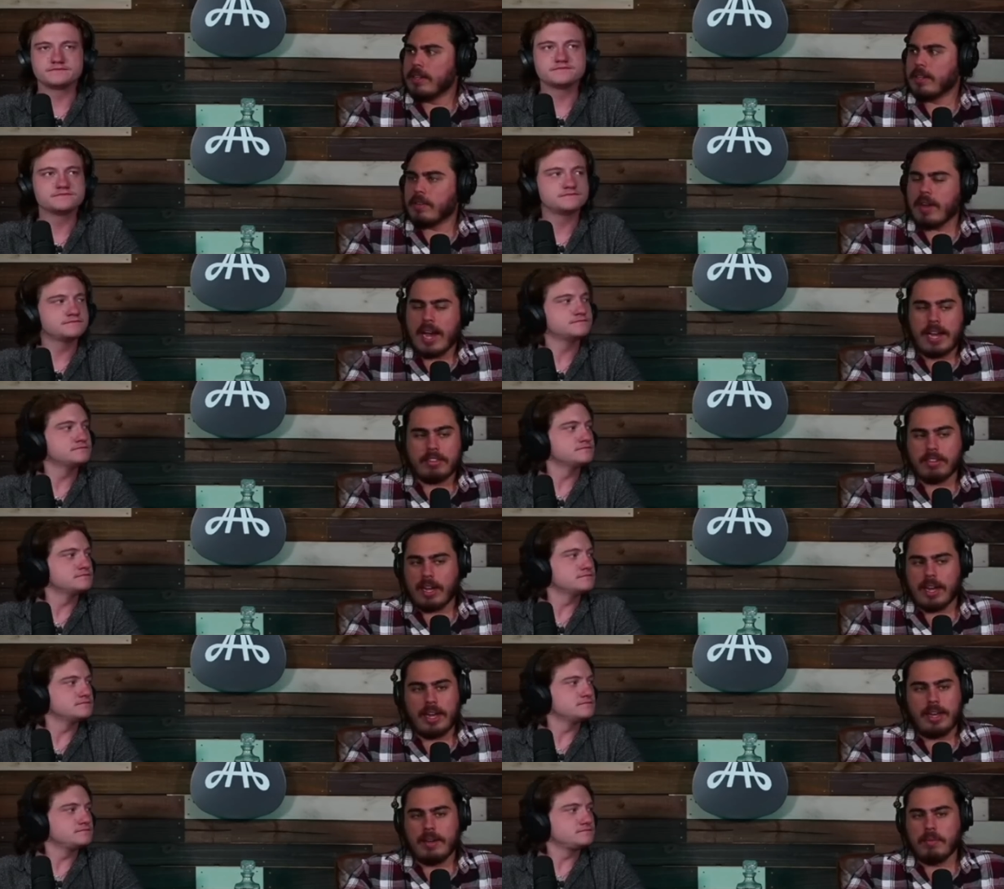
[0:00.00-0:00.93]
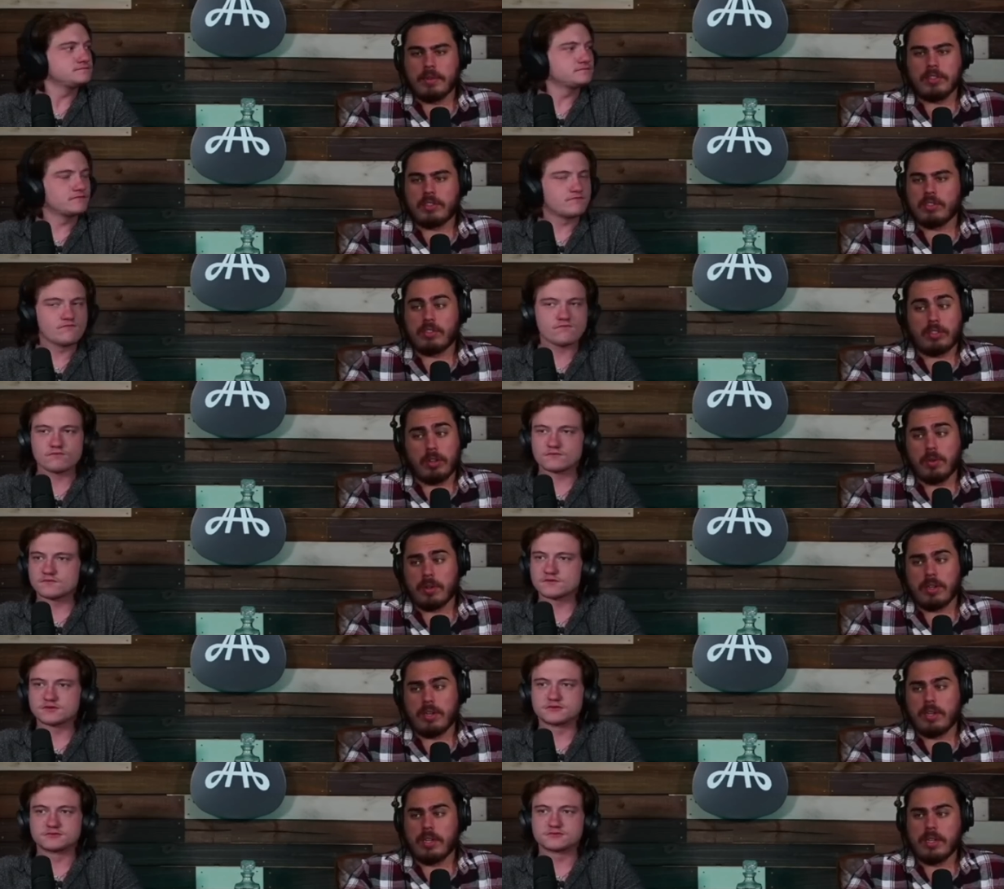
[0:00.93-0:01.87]
Speaker 1: crash. I was so
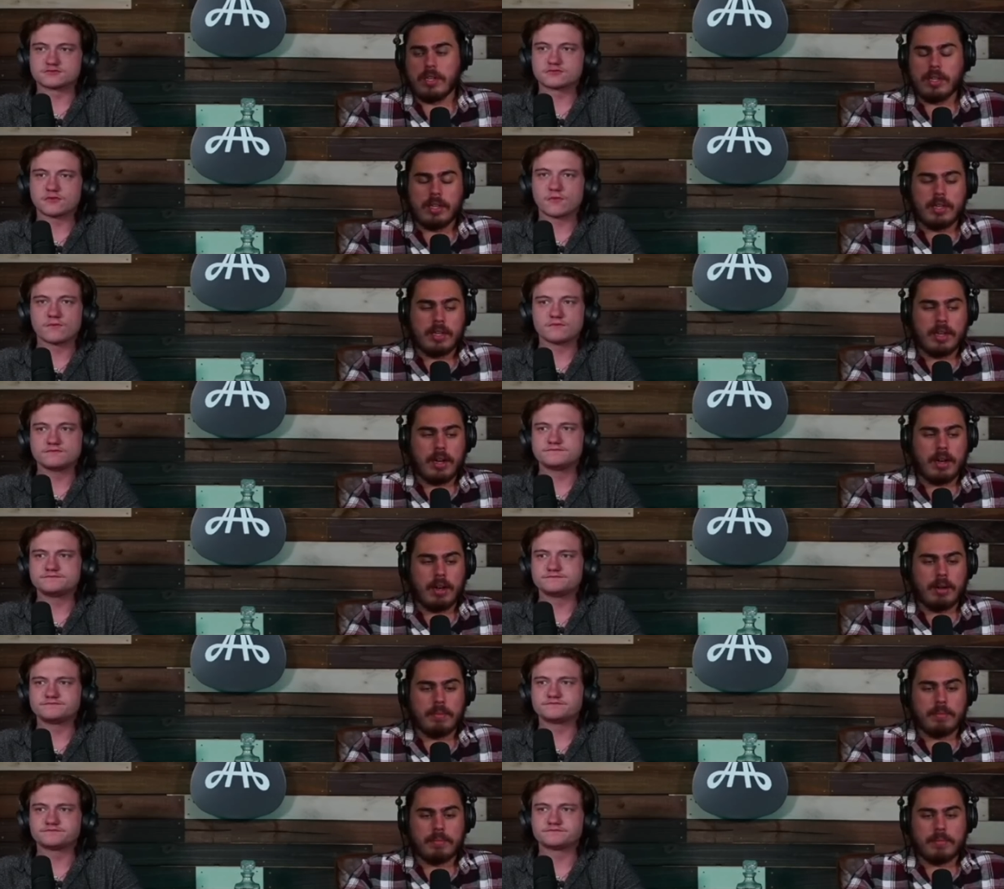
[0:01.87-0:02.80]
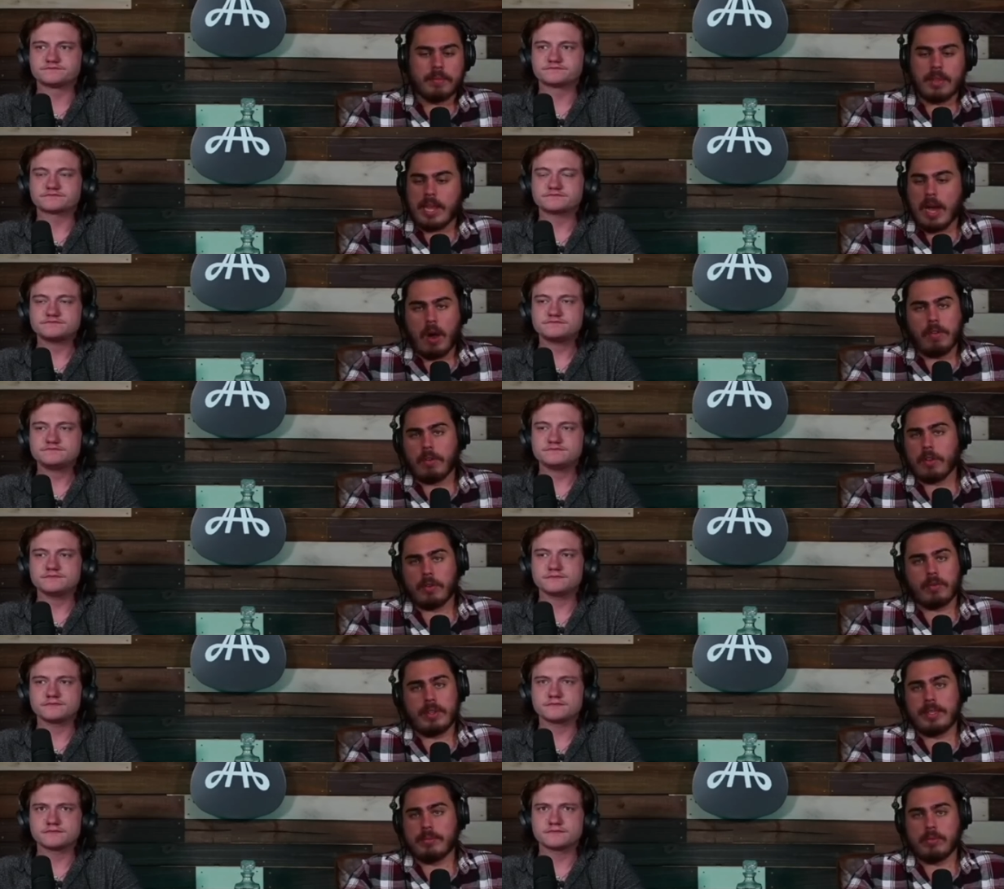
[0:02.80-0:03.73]
good. Um, yeah, overall the
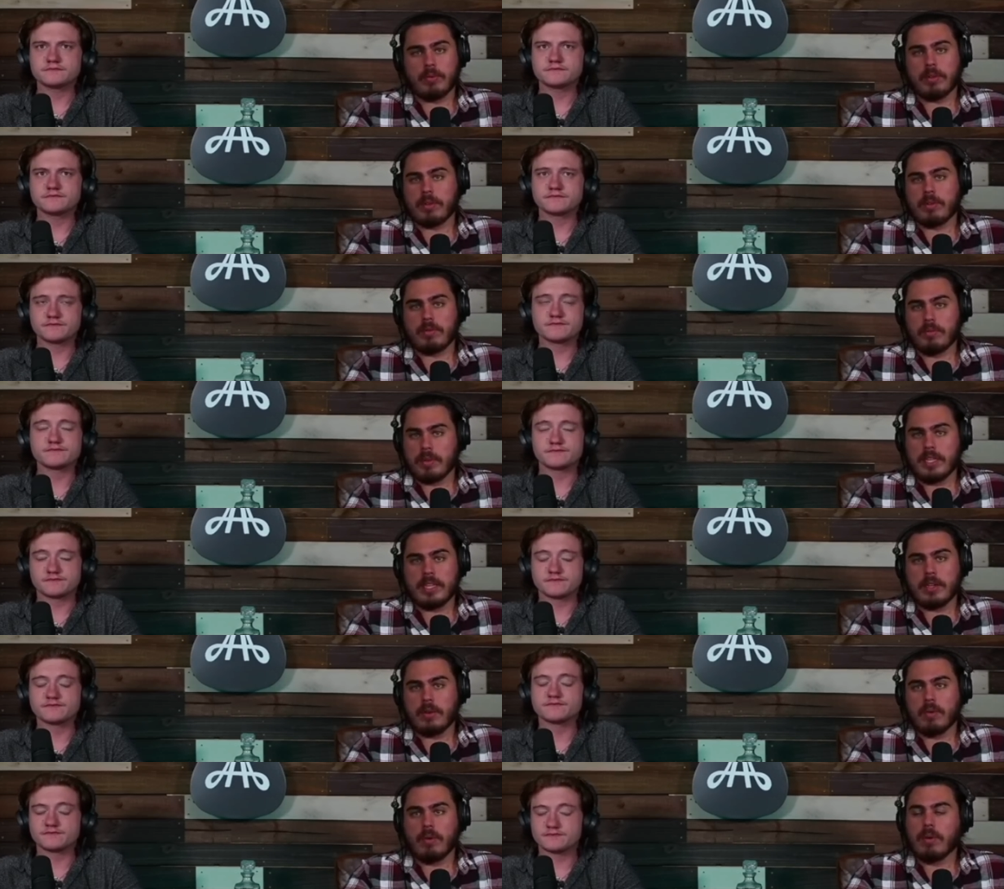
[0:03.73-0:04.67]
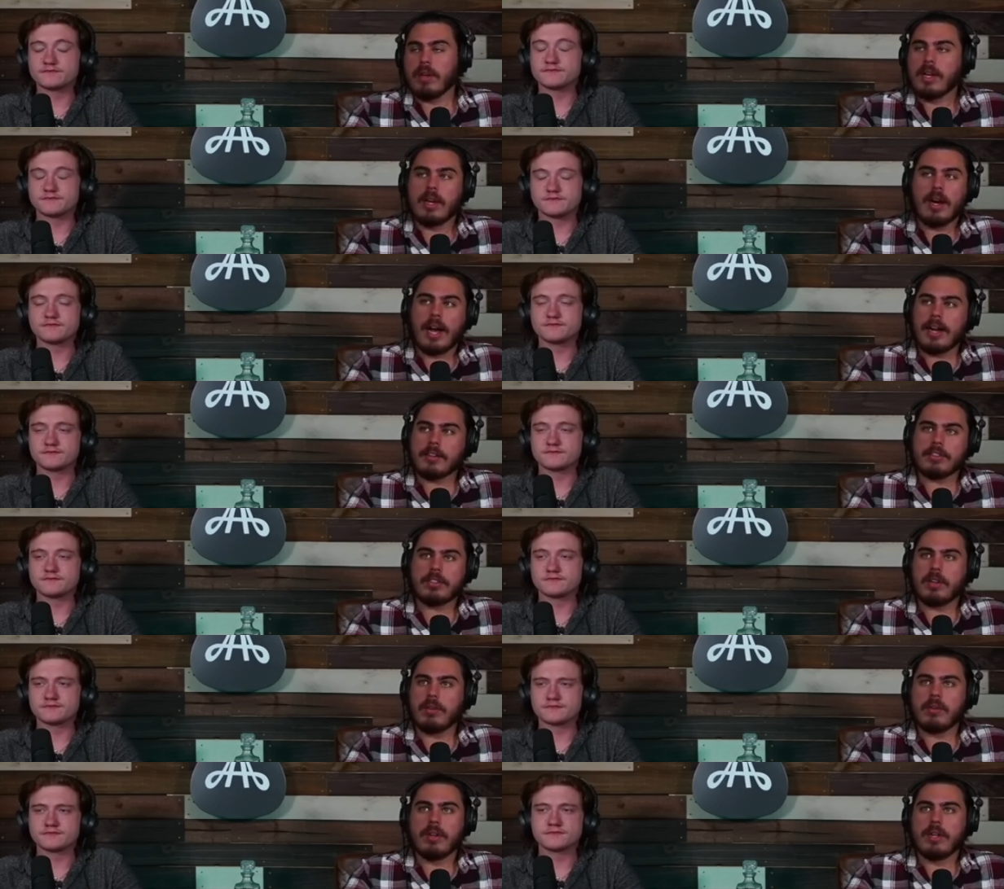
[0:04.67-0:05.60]
rhythms were really cool. I
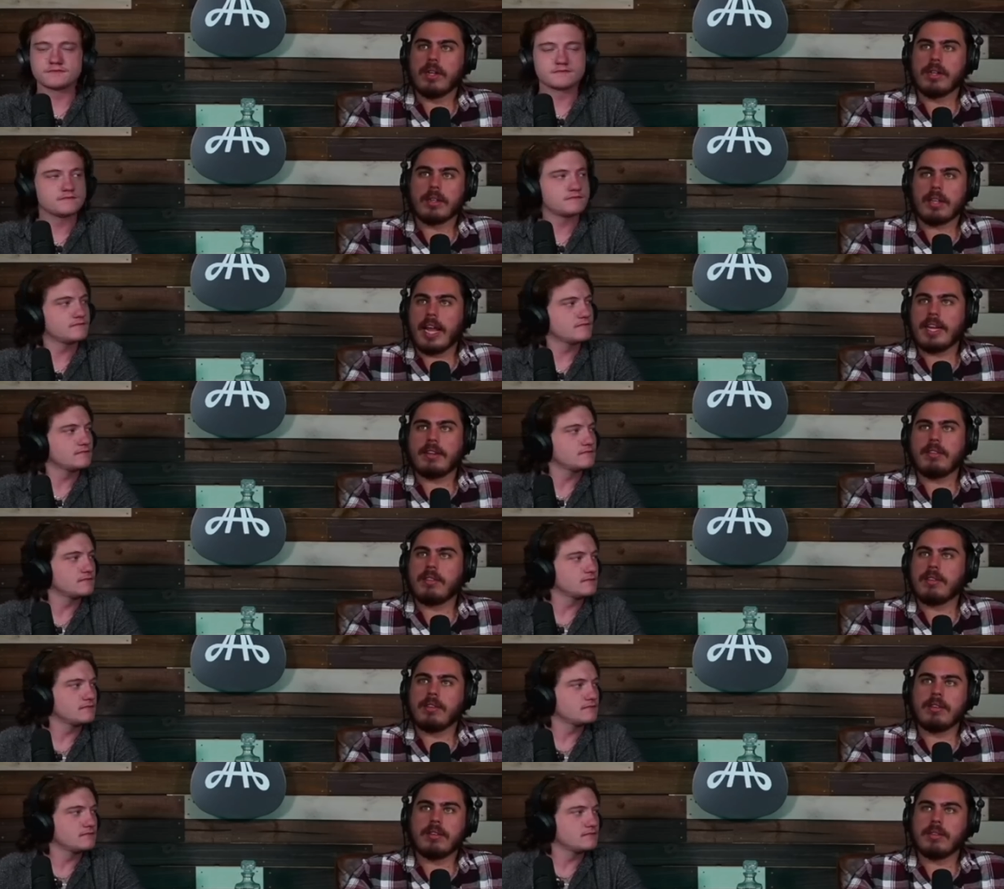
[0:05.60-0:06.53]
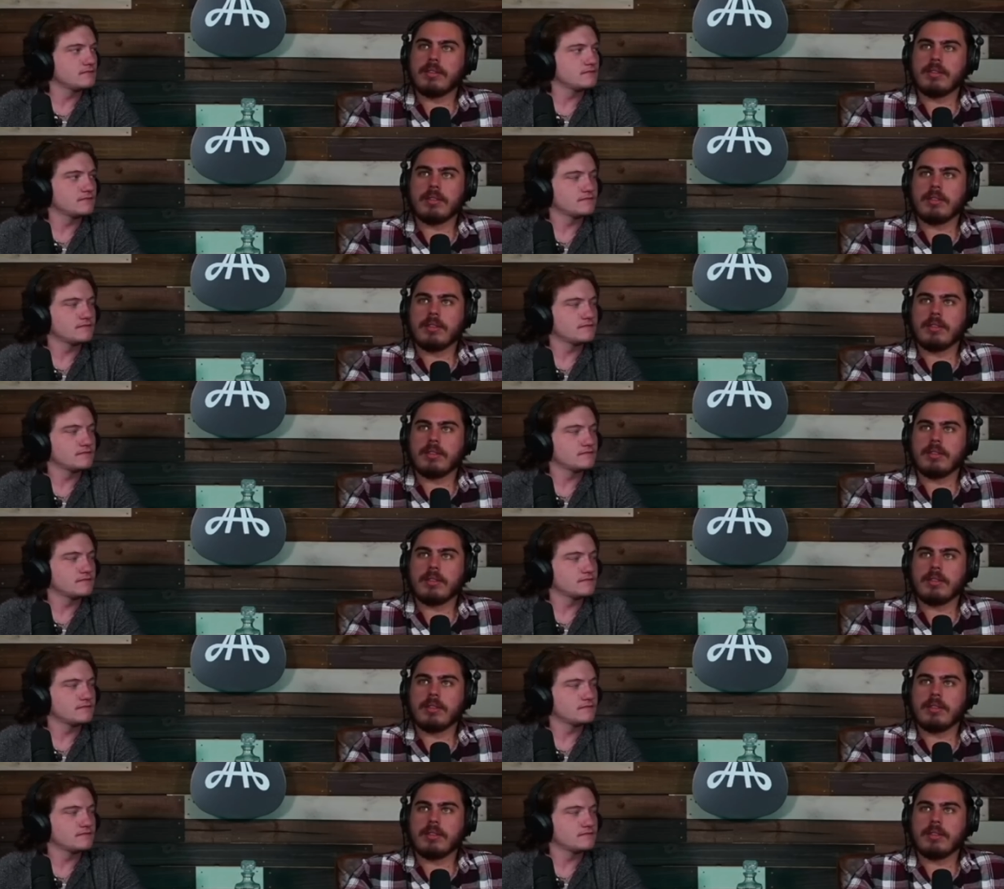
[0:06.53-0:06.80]
also liked the